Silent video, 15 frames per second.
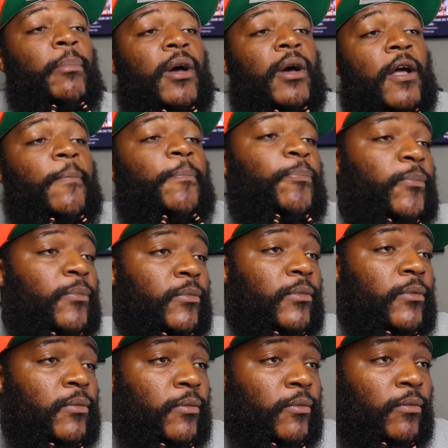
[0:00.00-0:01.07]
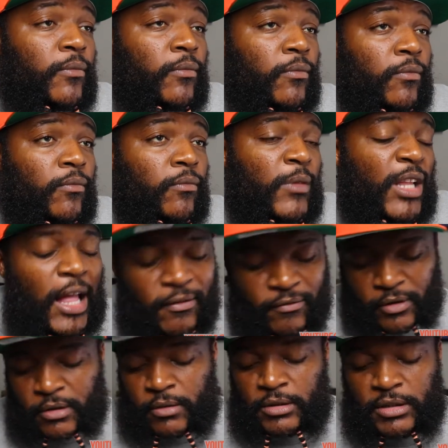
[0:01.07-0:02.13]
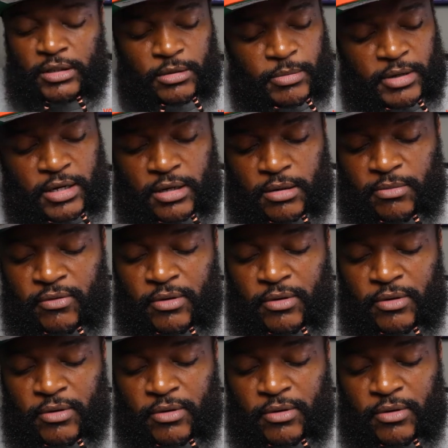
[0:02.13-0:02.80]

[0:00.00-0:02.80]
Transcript: But I fuck with this, man.